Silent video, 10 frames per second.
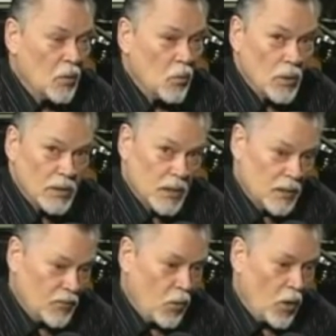was in
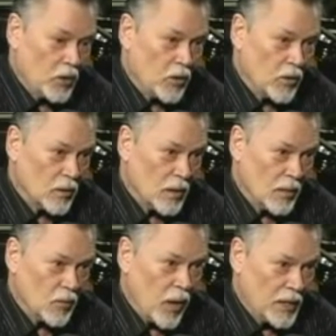the foyer
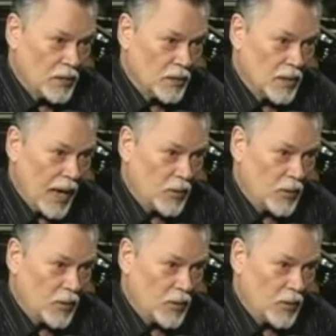of Graceland